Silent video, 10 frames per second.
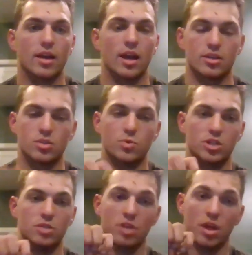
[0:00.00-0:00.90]
I switched
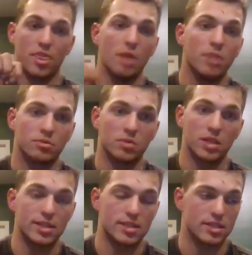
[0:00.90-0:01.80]
to a thumb button
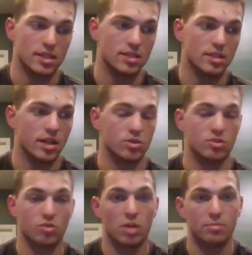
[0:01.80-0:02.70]
release this season, and I was
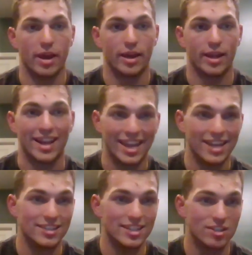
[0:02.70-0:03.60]
drawn back at
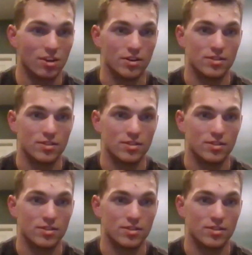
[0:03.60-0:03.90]
18 yards